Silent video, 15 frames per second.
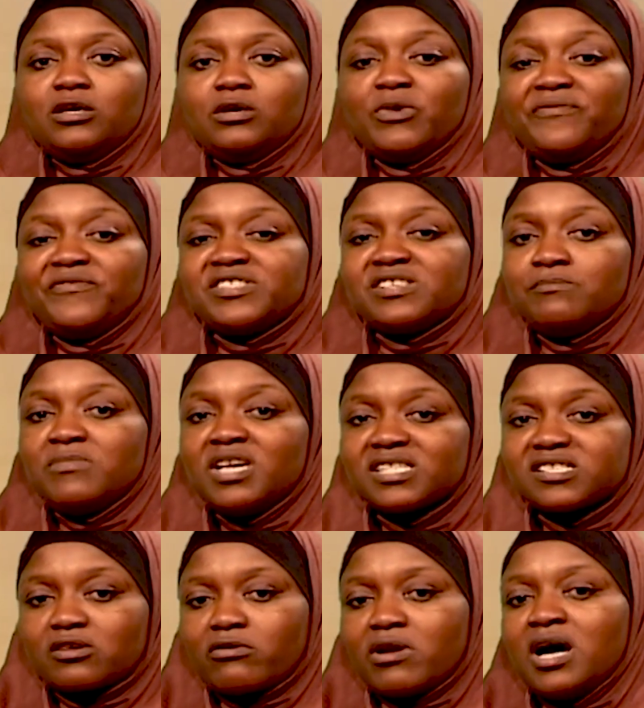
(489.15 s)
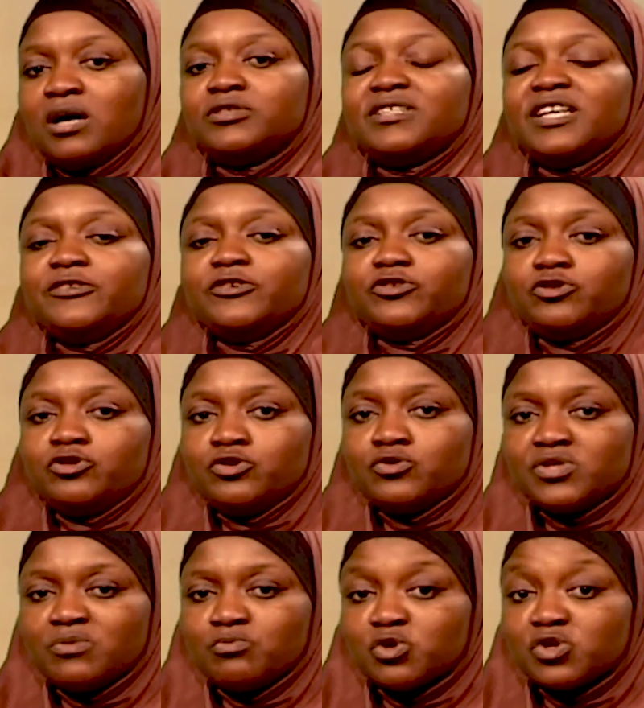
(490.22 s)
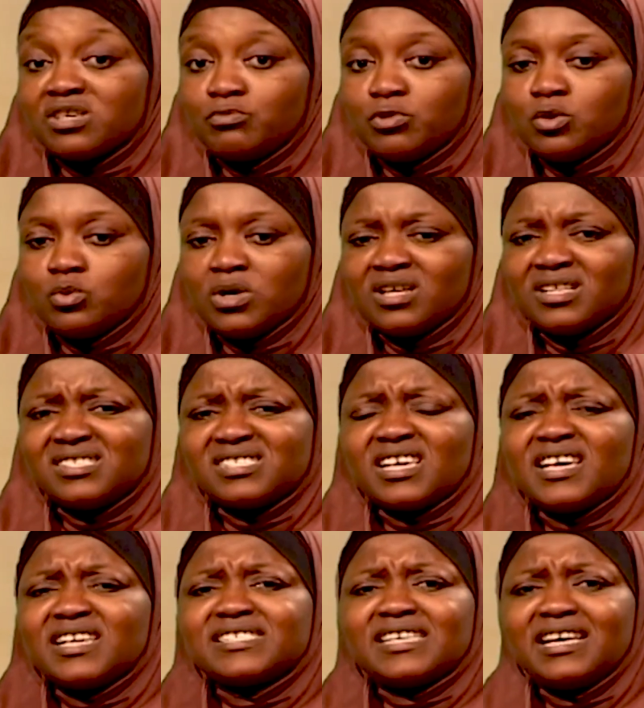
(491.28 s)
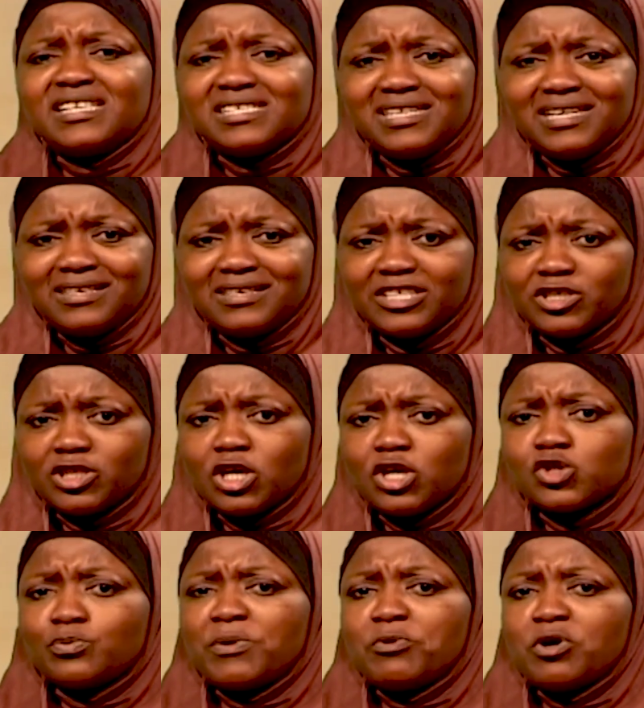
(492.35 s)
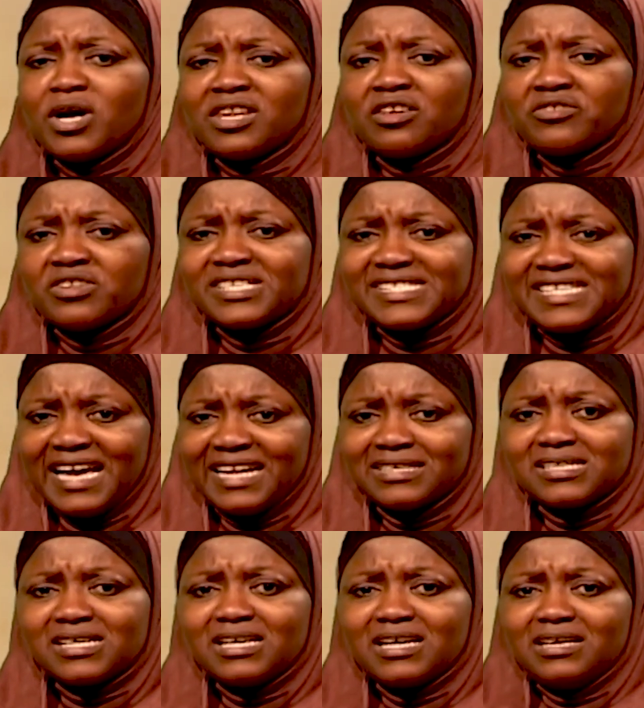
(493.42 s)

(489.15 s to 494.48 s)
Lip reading: But if it's a mixed crowd, then you should use the most simple words. Say it in English so people can understand,